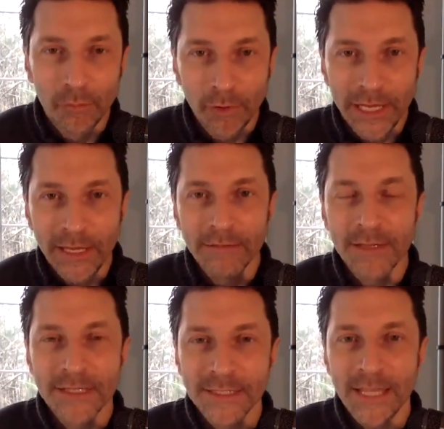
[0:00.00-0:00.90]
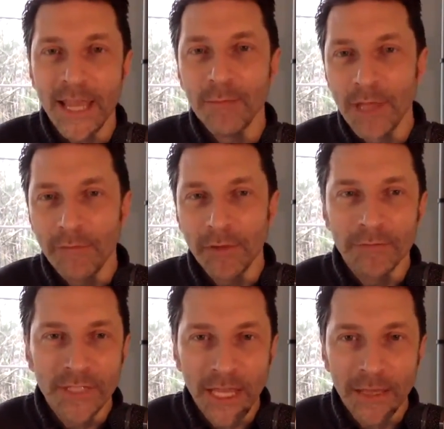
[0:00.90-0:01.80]
bringing this same level
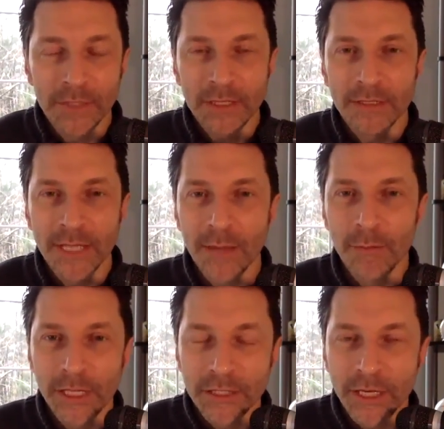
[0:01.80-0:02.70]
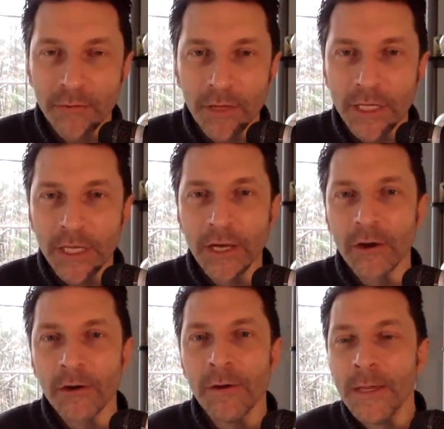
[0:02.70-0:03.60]
of team to the table each and every
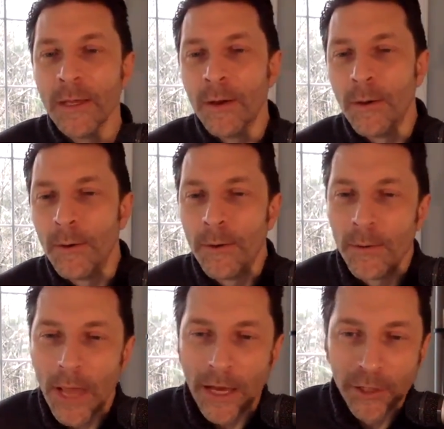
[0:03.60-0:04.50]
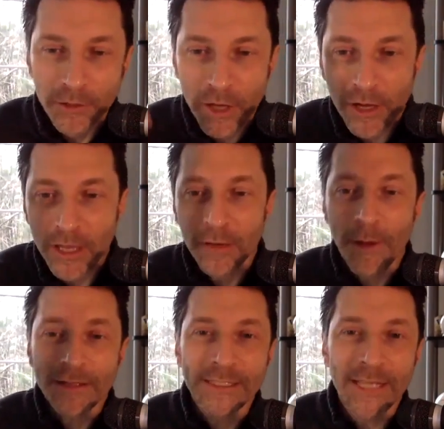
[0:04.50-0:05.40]
year. And you're talking
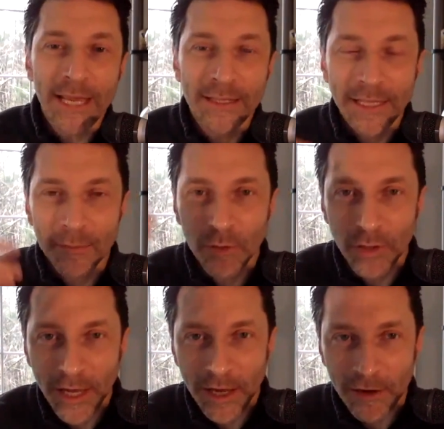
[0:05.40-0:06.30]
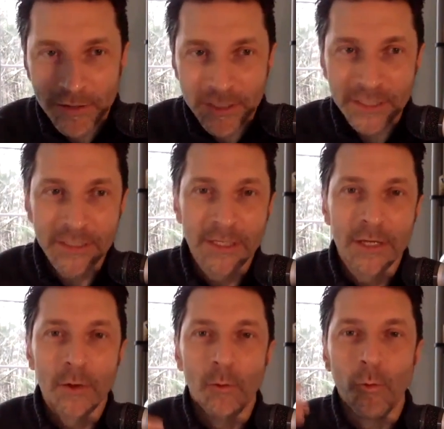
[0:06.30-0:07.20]
about cycling players.
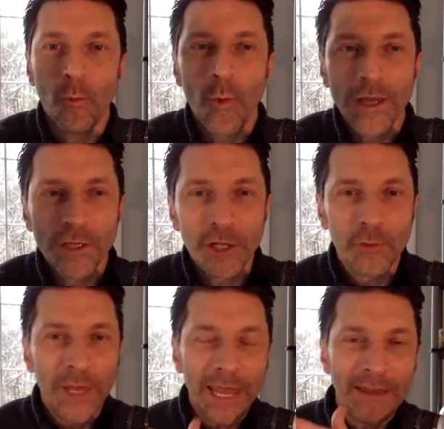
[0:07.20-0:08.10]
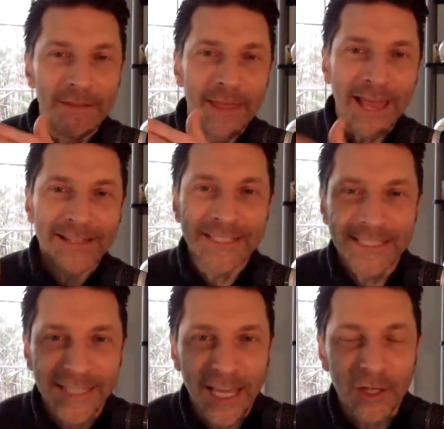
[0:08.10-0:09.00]
When do you hit that
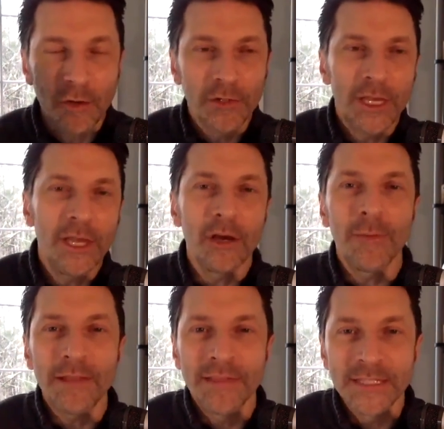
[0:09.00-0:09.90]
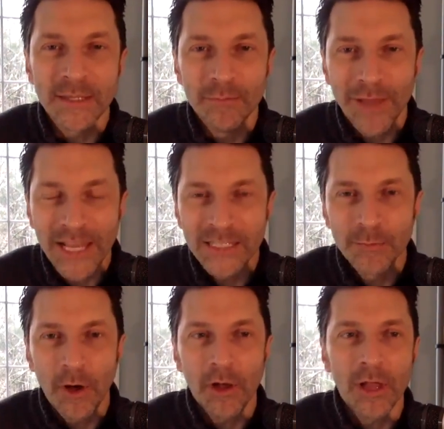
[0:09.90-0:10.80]
cycle? You hear about this in
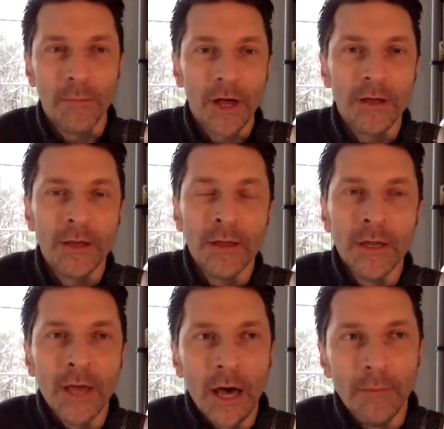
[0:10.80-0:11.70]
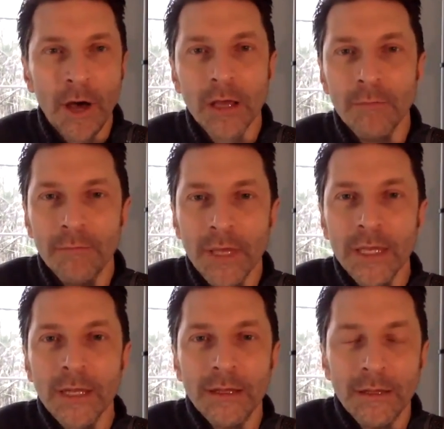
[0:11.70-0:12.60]
baseball among, among
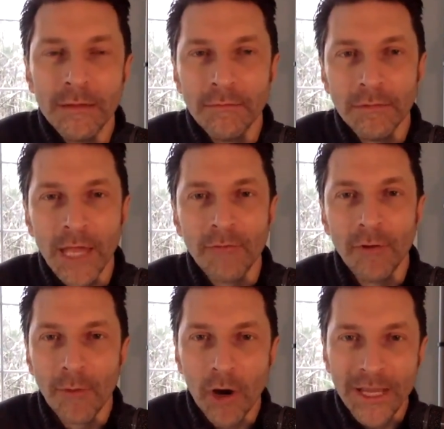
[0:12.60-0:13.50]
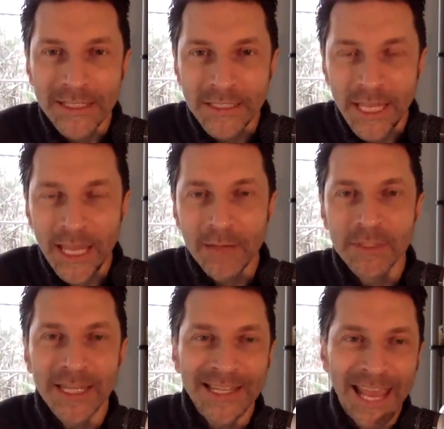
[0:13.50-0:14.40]
mid-level market
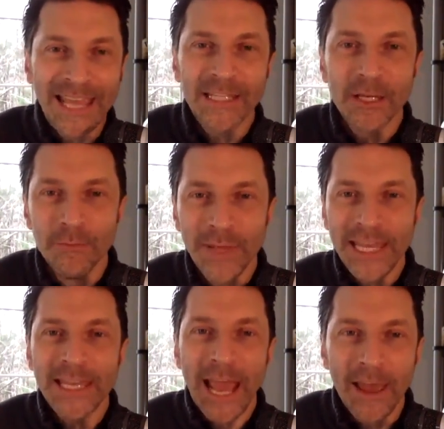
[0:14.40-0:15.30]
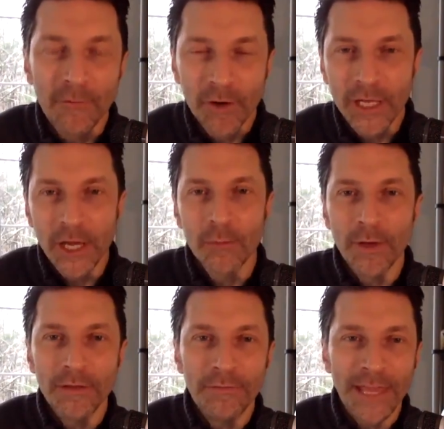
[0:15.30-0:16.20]
teams that can't compete every year.
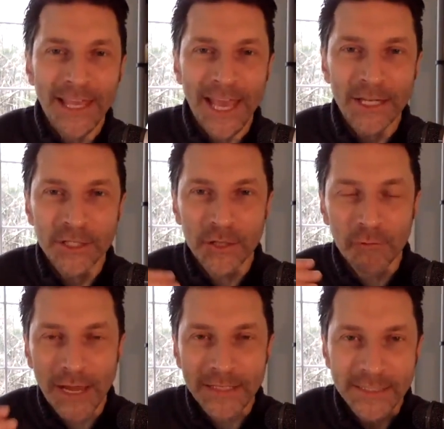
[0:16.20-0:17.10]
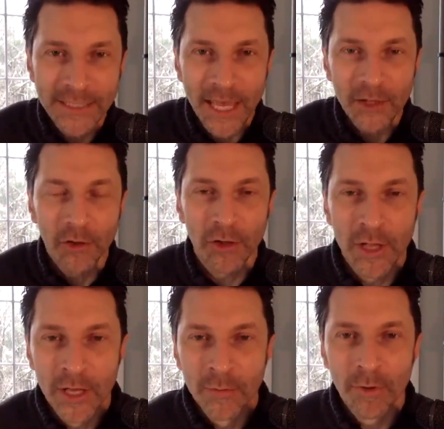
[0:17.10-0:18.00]
But if they catch the right cycle,
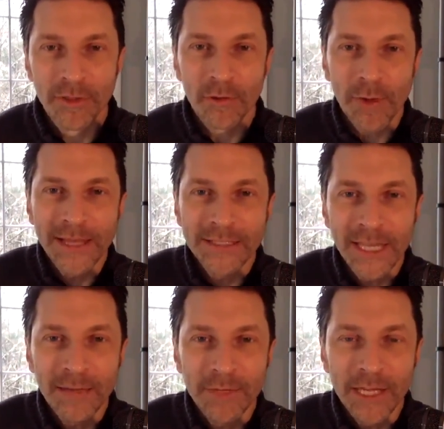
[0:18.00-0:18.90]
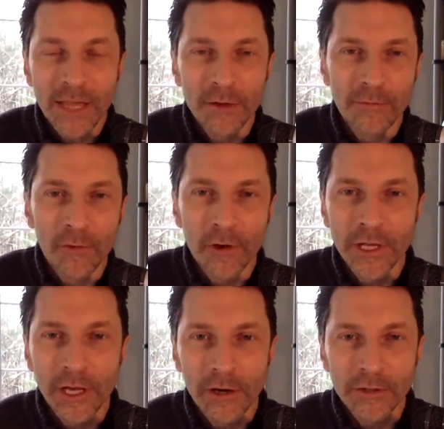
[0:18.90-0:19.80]
put the right team together for a
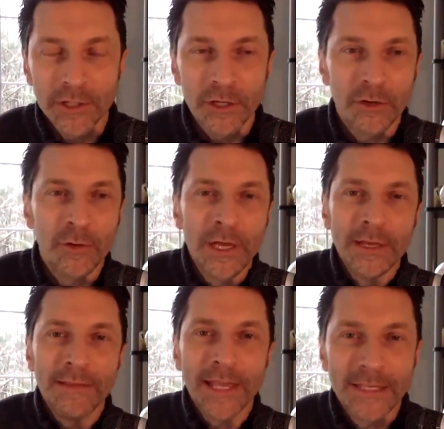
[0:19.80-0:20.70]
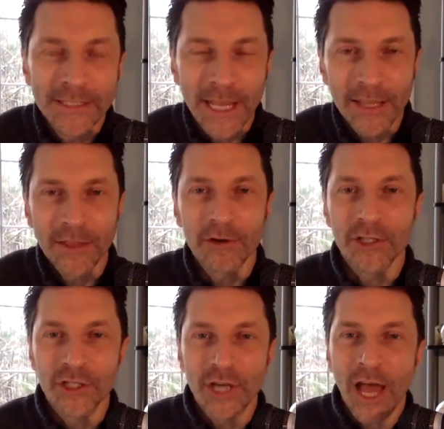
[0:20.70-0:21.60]
year or two, they can take their
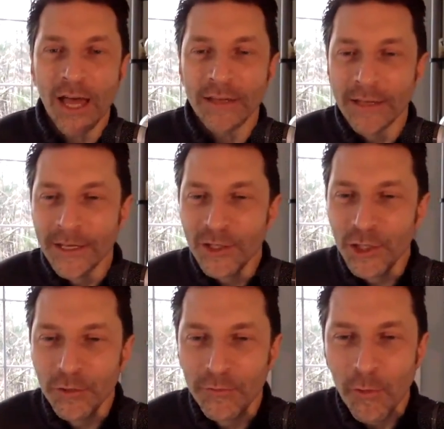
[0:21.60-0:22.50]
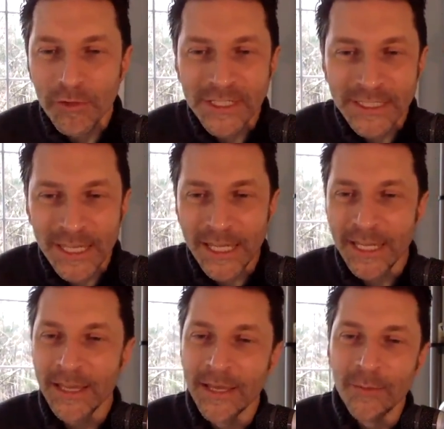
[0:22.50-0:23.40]
shot. Do you
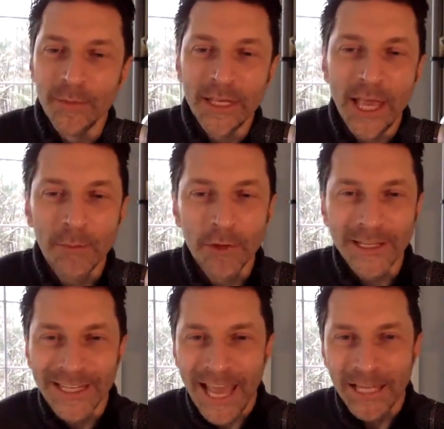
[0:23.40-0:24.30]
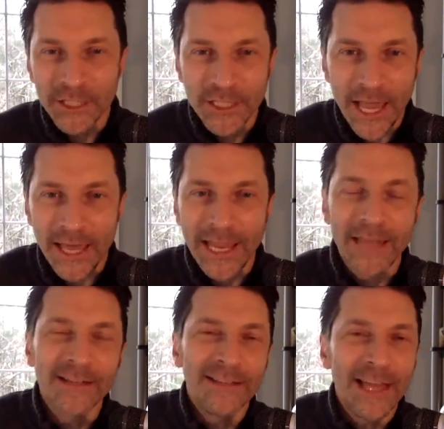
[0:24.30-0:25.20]
foresee being able to catch that?
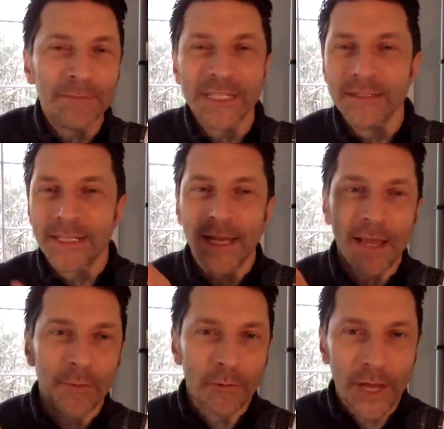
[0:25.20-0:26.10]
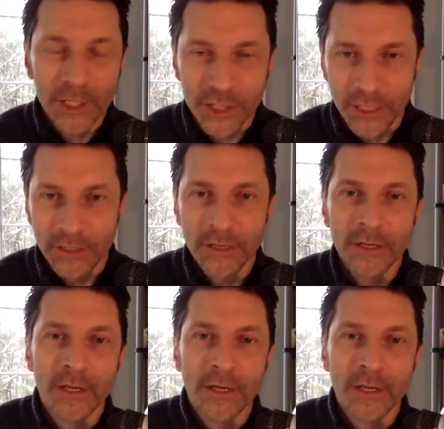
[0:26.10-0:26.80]
And Clemson's an aberration,